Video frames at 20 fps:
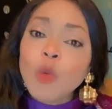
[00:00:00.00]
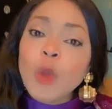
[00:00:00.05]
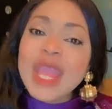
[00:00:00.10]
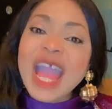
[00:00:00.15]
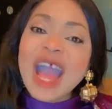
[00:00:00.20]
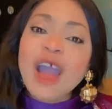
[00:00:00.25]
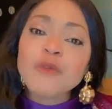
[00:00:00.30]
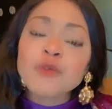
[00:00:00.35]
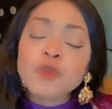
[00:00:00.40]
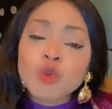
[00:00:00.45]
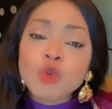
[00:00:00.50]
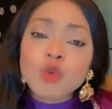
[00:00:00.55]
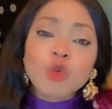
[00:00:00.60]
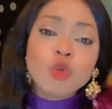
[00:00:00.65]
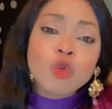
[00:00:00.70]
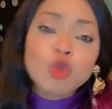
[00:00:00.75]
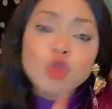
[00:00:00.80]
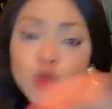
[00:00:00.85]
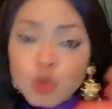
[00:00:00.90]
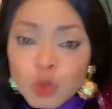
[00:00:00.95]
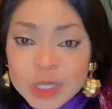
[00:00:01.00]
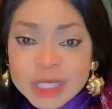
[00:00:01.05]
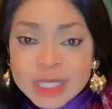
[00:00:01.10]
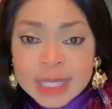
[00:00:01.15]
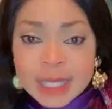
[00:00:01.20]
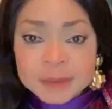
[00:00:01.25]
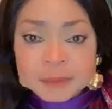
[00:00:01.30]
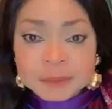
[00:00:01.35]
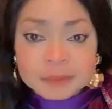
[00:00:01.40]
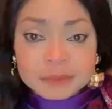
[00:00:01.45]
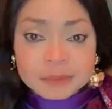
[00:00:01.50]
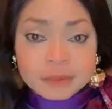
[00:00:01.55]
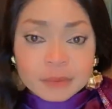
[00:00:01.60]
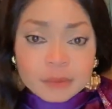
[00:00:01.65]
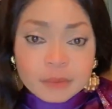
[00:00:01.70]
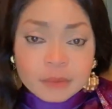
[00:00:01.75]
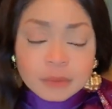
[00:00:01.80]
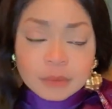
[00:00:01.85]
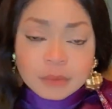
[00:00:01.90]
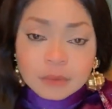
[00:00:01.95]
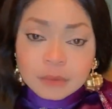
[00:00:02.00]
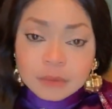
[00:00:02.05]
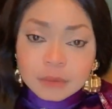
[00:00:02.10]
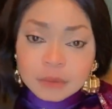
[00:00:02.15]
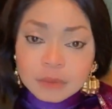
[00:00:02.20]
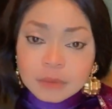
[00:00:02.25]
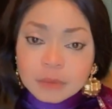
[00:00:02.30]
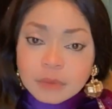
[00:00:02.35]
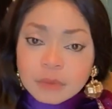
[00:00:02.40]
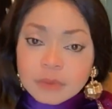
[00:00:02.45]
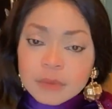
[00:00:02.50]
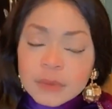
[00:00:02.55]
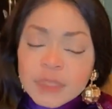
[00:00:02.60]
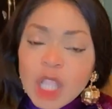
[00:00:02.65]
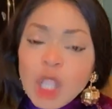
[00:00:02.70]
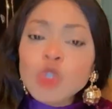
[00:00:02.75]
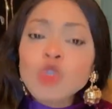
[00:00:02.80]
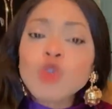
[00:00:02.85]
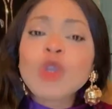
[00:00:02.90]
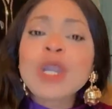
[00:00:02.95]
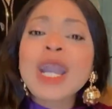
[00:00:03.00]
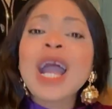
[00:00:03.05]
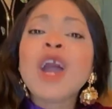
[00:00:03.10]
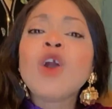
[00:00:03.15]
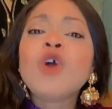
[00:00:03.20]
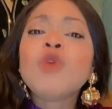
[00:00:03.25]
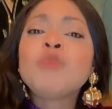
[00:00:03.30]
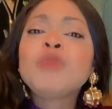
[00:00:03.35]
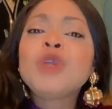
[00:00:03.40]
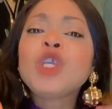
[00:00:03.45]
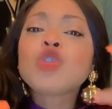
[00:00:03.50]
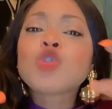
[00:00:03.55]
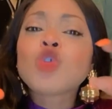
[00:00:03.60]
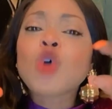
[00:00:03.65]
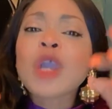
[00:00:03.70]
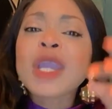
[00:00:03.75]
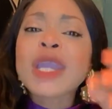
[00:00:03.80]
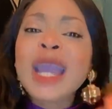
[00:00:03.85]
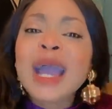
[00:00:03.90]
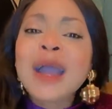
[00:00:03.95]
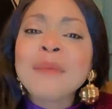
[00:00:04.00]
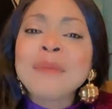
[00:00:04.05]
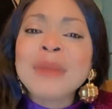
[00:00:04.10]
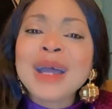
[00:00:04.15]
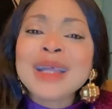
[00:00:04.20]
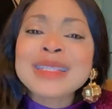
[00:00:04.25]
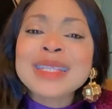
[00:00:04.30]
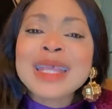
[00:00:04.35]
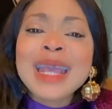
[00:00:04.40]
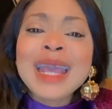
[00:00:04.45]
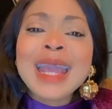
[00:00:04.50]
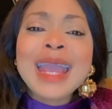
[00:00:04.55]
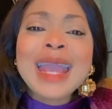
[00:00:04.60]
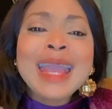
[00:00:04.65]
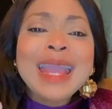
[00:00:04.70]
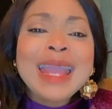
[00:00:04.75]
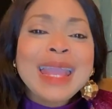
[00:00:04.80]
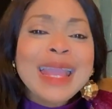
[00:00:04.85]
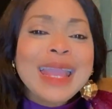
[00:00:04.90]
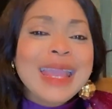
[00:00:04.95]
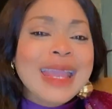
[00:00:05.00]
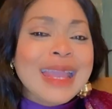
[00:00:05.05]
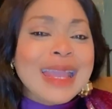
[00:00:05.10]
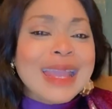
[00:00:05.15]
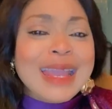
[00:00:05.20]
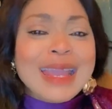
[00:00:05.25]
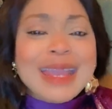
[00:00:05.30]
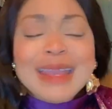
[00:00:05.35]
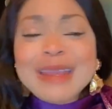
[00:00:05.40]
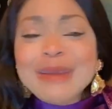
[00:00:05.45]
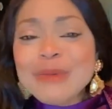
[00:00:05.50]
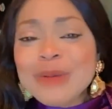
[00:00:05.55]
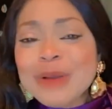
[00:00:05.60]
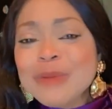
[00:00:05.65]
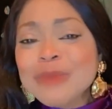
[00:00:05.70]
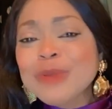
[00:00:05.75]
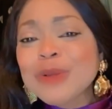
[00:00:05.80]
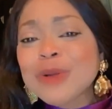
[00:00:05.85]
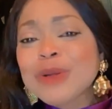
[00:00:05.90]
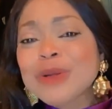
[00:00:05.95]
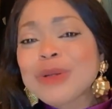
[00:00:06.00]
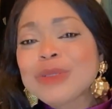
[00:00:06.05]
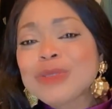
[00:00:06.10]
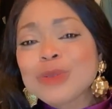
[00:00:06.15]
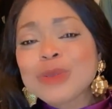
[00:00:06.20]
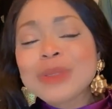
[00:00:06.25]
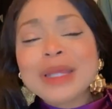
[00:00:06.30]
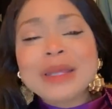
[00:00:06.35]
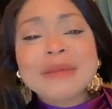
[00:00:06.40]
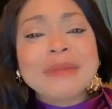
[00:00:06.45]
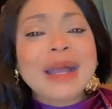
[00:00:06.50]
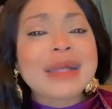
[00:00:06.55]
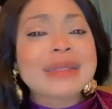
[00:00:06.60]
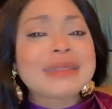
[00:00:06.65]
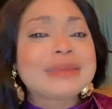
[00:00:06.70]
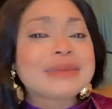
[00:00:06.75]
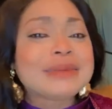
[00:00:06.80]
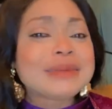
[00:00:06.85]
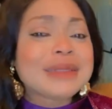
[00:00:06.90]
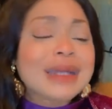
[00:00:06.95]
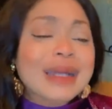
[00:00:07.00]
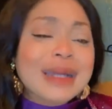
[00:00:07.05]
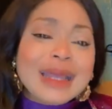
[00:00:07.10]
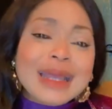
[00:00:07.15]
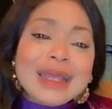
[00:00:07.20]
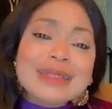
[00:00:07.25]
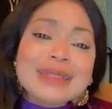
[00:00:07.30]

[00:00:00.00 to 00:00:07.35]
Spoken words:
We have to cruise with them. You can't be talking about Suleimanu.